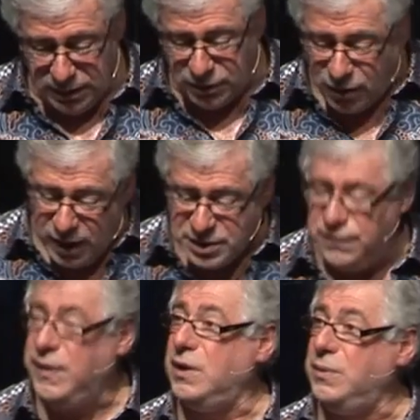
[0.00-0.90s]
Christ
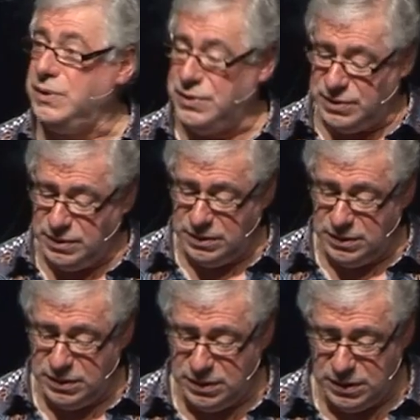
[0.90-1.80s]
followers
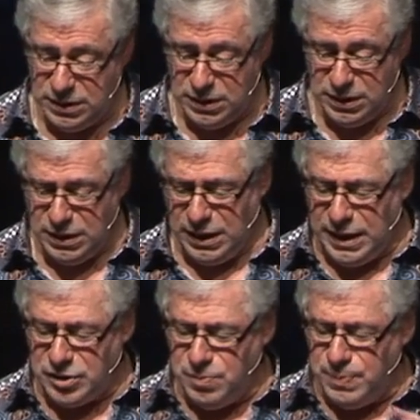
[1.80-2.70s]

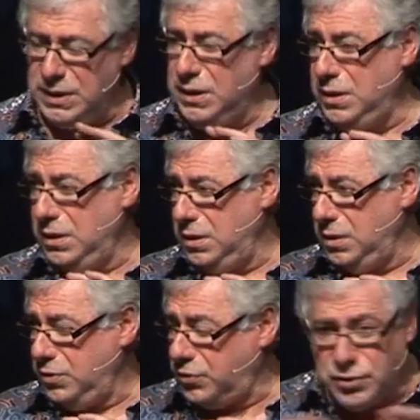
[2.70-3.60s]
are to be
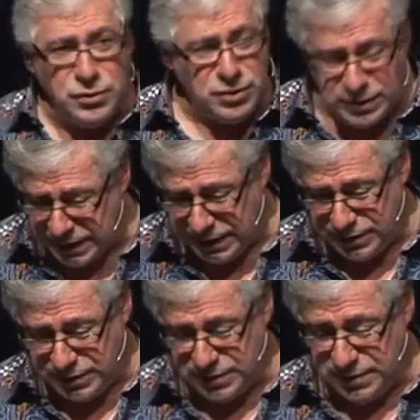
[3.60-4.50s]
truth
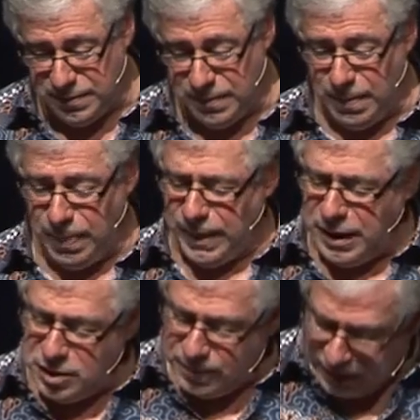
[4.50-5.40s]
tellers
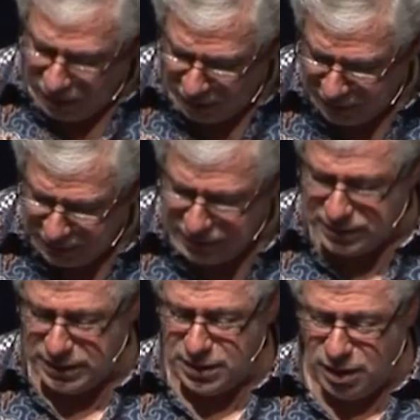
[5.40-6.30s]
and to be
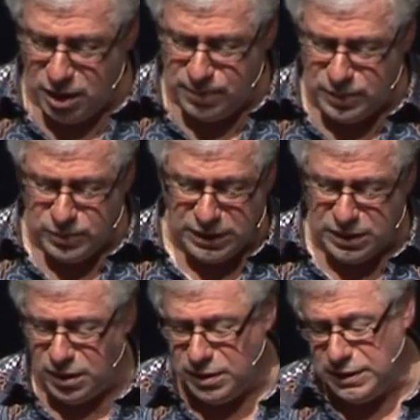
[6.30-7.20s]
honest and open with
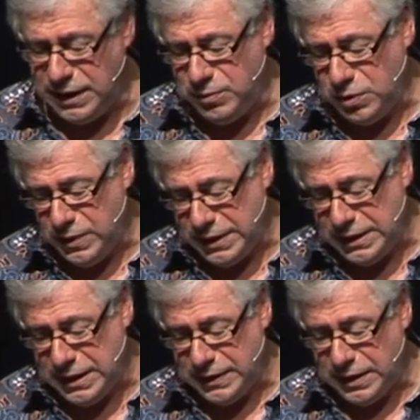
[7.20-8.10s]
God and with one
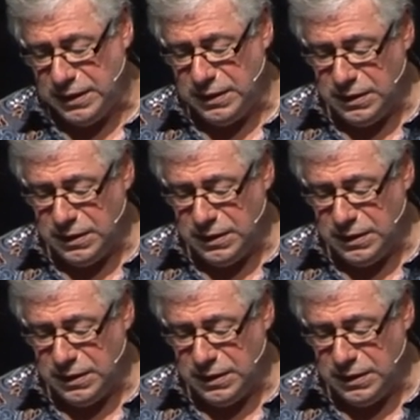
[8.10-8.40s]
another.